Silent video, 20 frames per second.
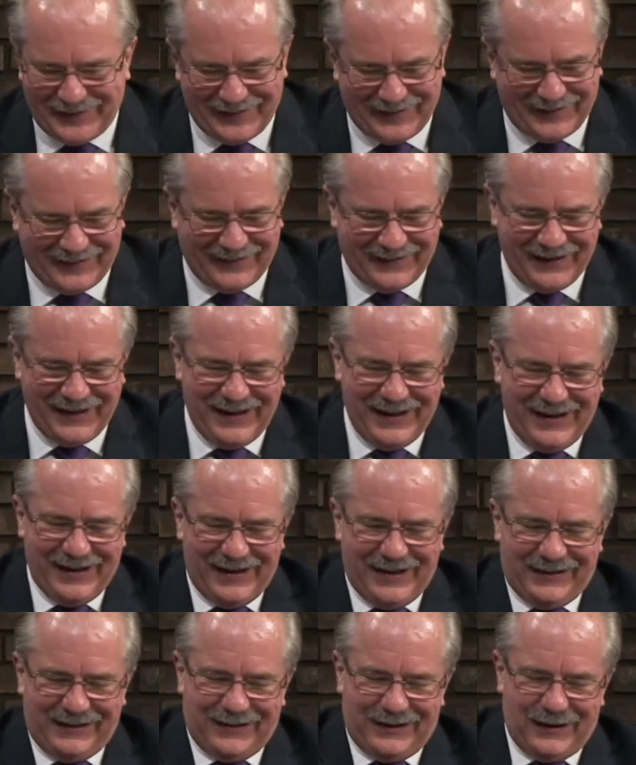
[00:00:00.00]
Uh,
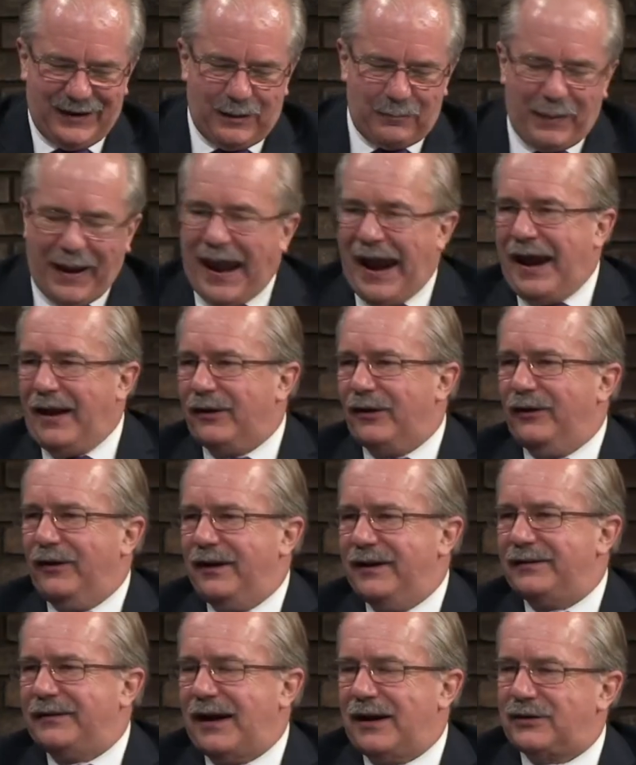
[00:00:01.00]
the uh, banner
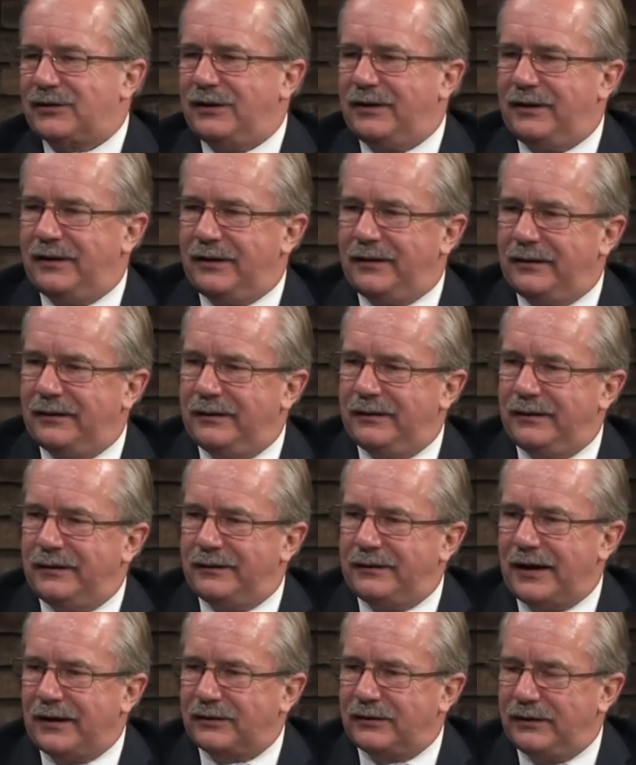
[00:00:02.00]
is actually the
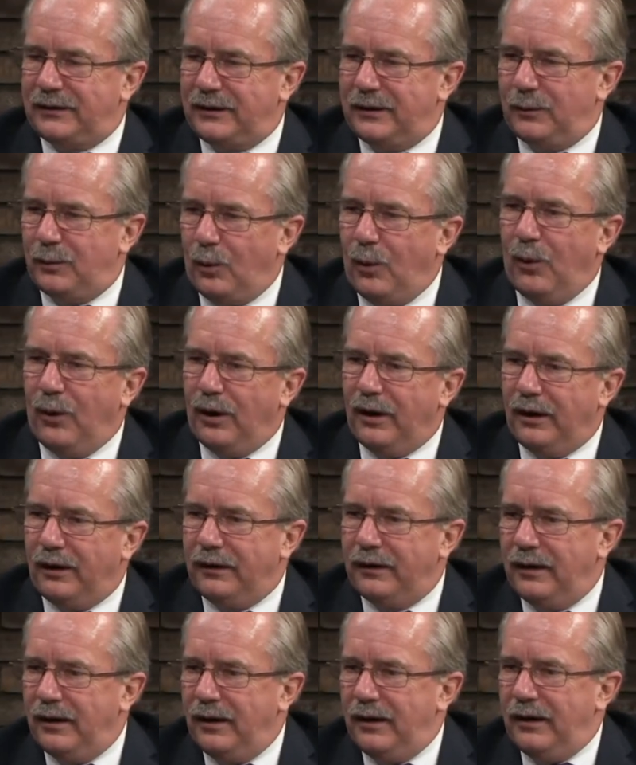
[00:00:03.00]
is actually the award.
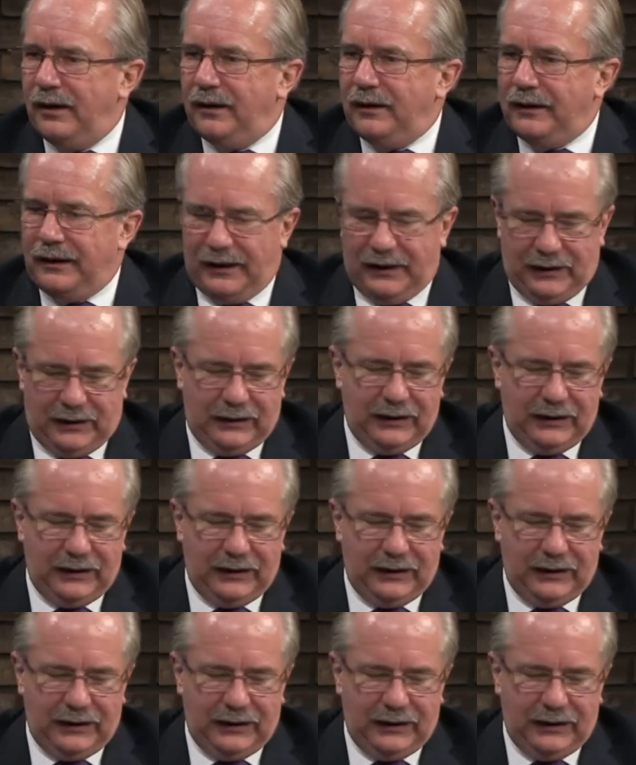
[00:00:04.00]
Signifies the award.